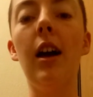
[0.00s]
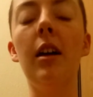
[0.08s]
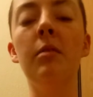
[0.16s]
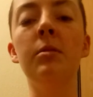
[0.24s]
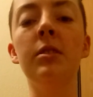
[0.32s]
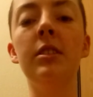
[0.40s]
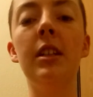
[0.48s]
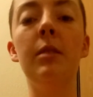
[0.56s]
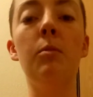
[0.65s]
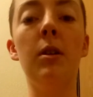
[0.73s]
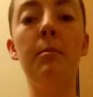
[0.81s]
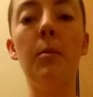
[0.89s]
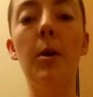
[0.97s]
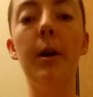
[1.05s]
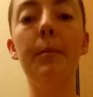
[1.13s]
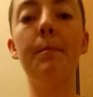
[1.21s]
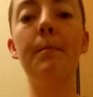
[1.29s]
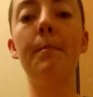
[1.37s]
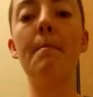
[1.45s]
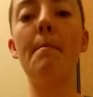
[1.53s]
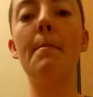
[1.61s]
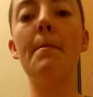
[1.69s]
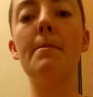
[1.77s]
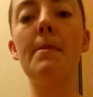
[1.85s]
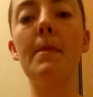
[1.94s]
I will say one more,
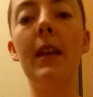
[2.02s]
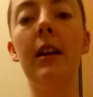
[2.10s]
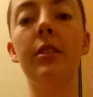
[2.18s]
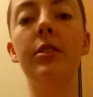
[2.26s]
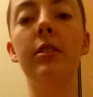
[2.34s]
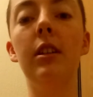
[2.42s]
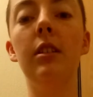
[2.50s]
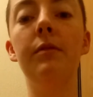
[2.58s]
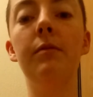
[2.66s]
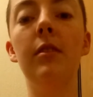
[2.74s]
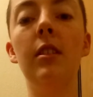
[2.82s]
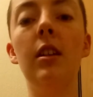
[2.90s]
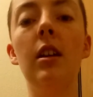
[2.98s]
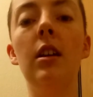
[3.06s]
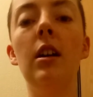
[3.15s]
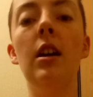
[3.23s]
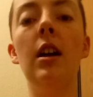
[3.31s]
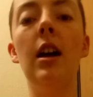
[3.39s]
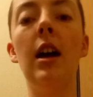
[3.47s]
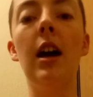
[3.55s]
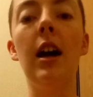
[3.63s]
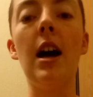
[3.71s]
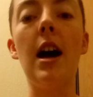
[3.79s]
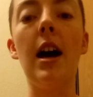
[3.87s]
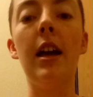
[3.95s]
actually.
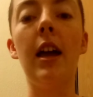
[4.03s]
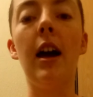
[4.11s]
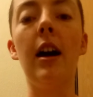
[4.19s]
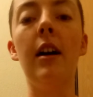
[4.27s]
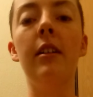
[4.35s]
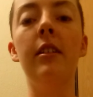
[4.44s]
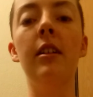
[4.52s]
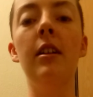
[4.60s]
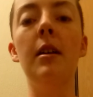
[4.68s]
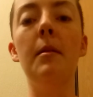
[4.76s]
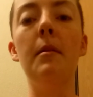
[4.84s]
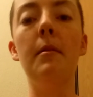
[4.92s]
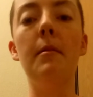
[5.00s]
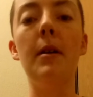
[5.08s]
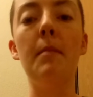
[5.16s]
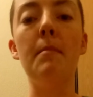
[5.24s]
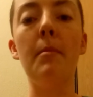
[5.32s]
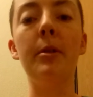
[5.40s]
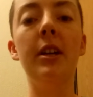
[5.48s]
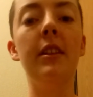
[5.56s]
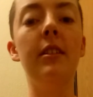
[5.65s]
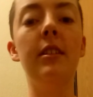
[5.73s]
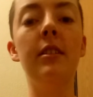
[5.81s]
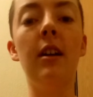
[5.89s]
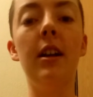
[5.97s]
I had a memory
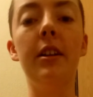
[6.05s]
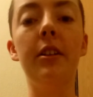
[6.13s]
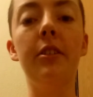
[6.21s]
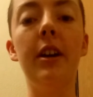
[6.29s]
that did not